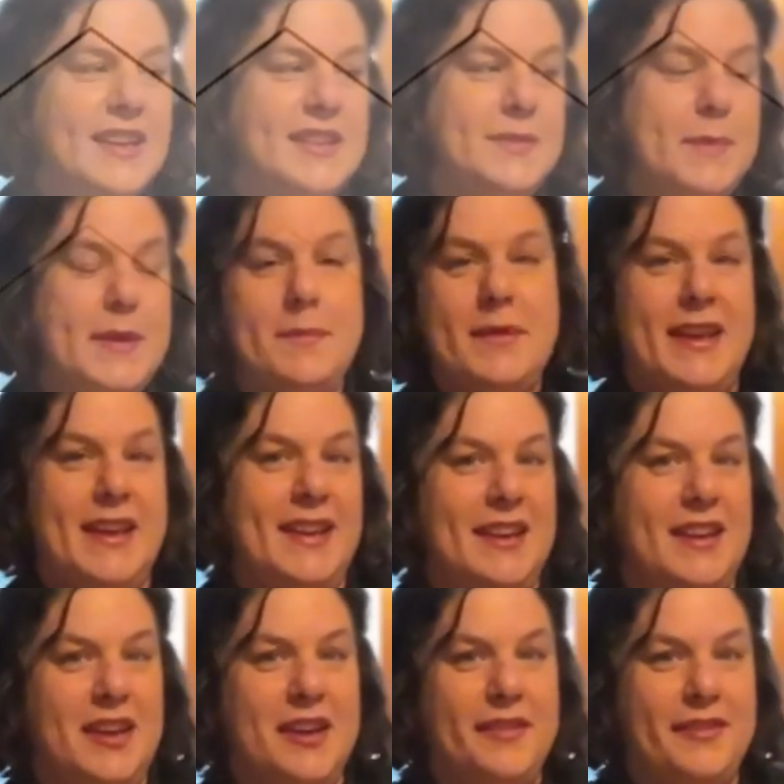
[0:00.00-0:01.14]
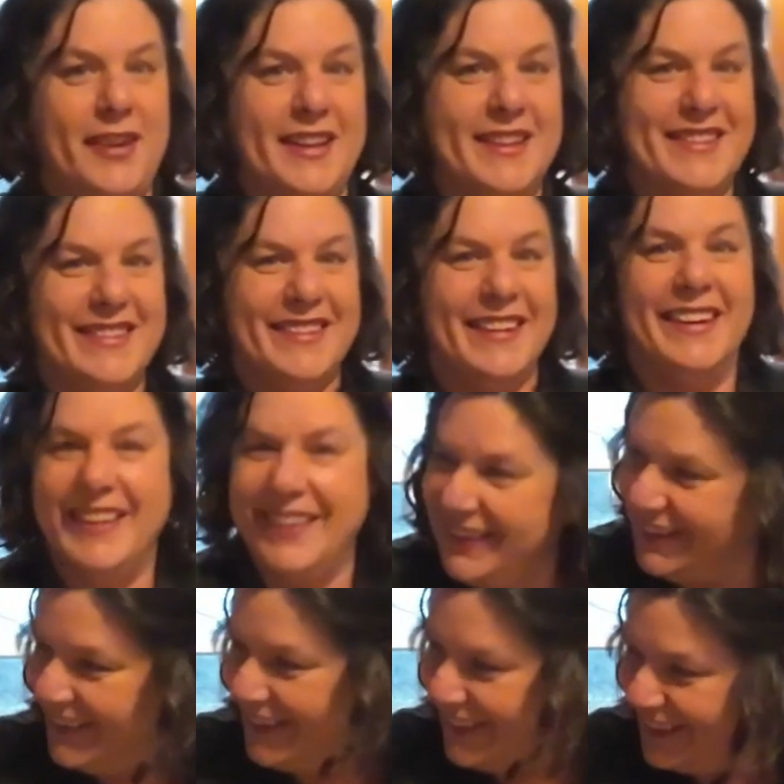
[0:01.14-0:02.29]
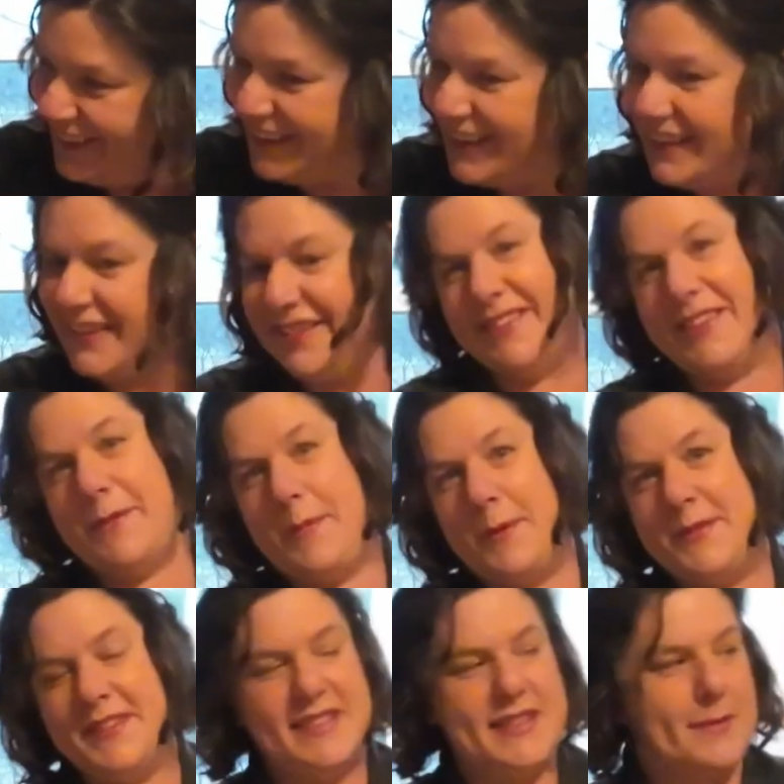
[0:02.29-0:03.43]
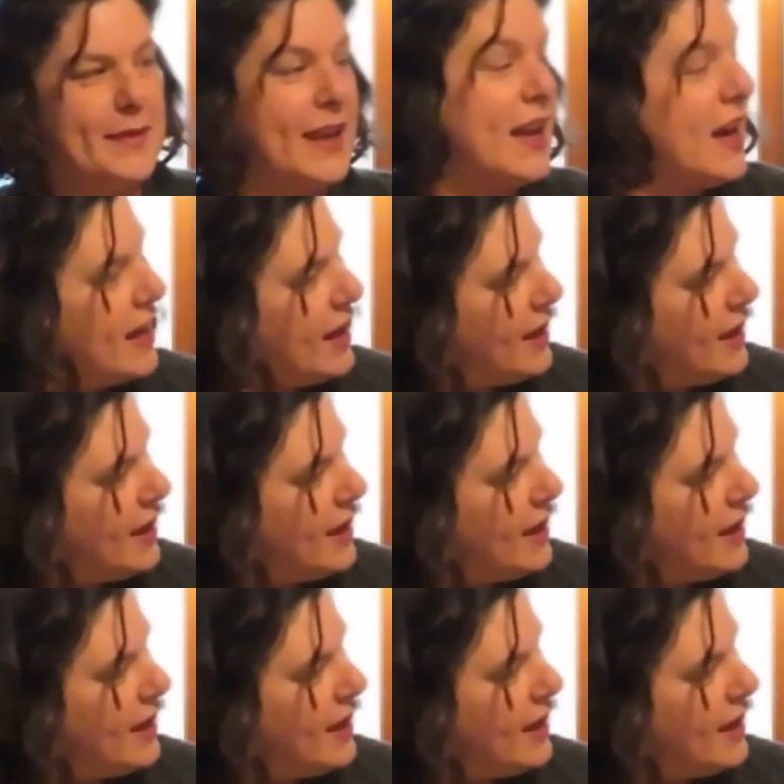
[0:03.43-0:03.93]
It's been a minute, friends, since I posted something.